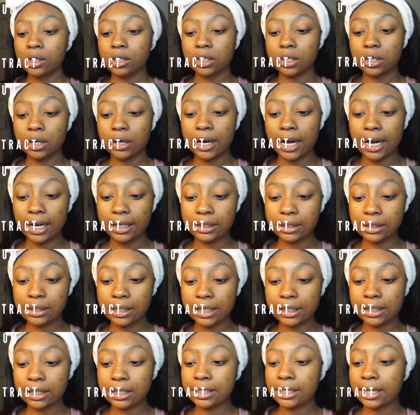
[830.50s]
So I just
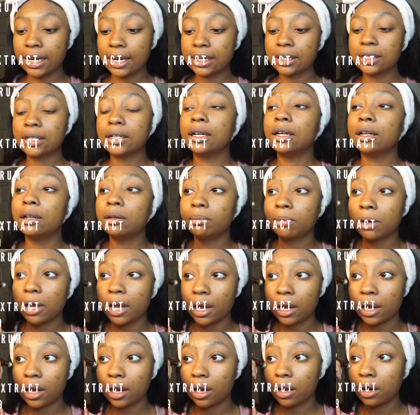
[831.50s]
like to take some
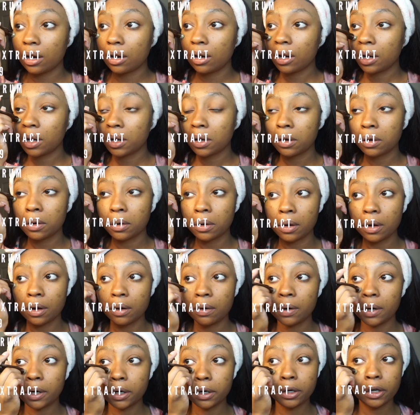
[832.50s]
and
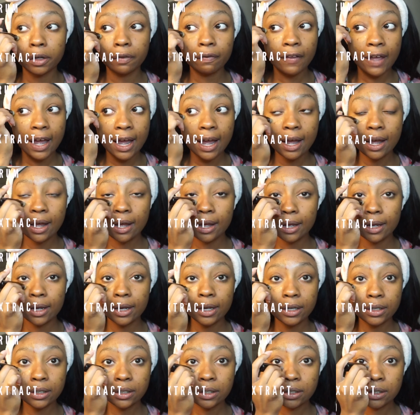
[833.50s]
go underneath the
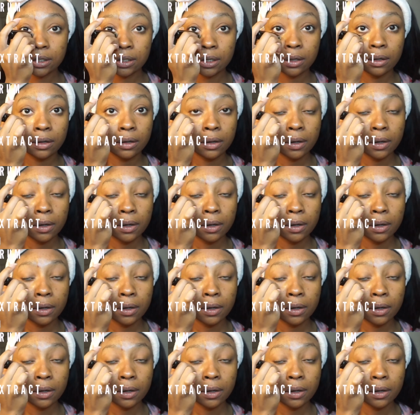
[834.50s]
eyes.